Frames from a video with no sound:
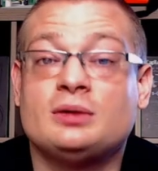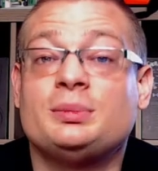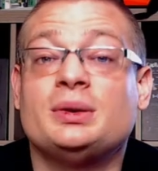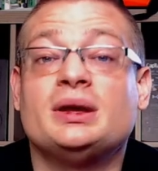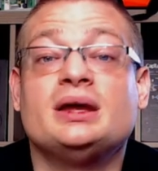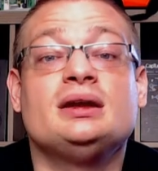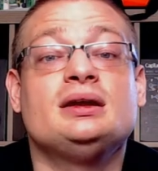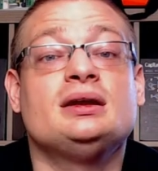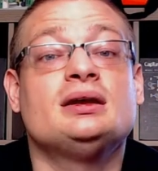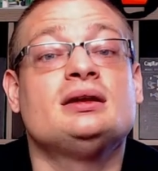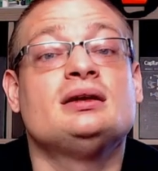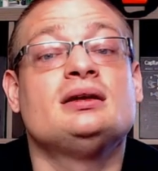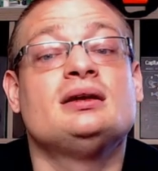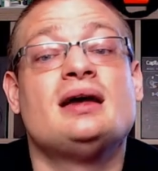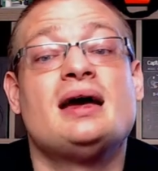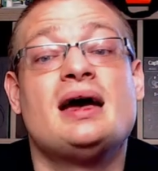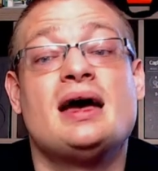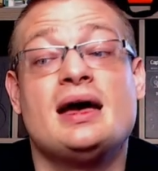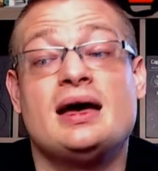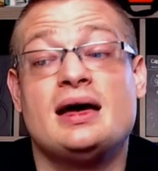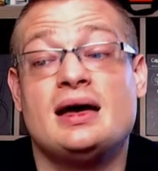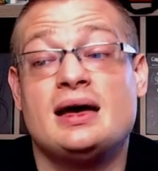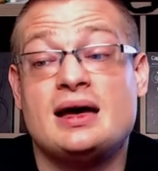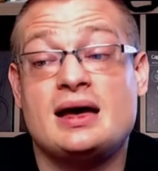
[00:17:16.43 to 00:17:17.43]
opinion,
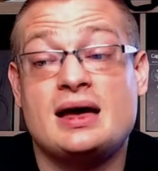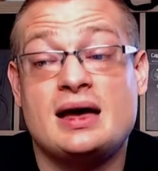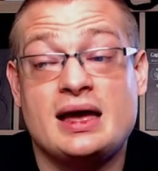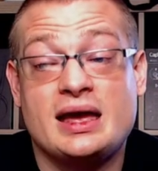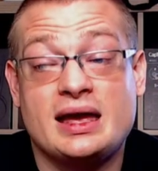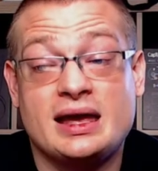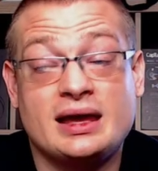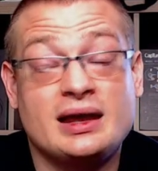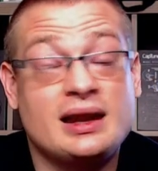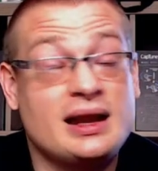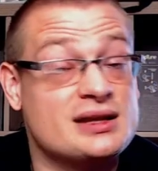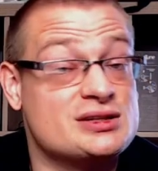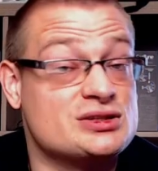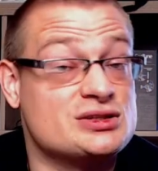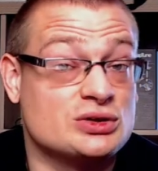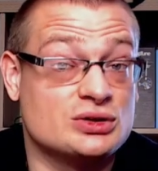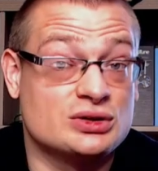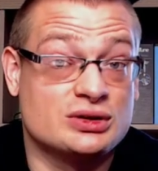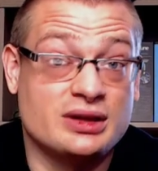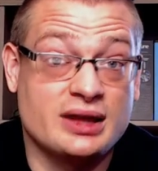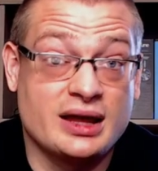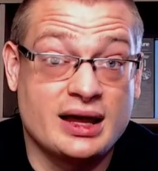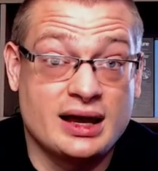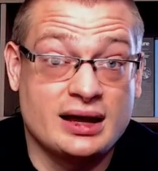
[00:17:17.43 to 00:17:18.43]
it has
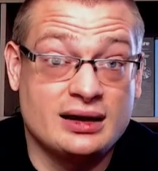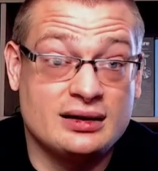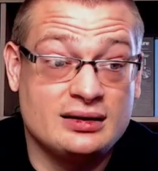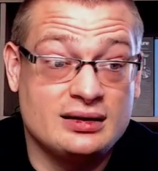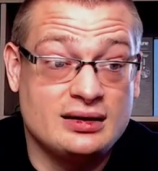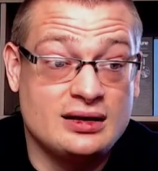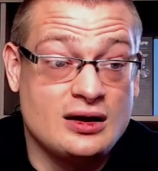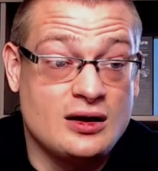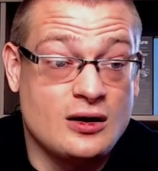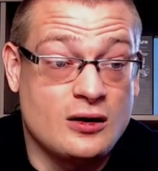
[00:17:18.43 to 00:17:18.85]
earned that.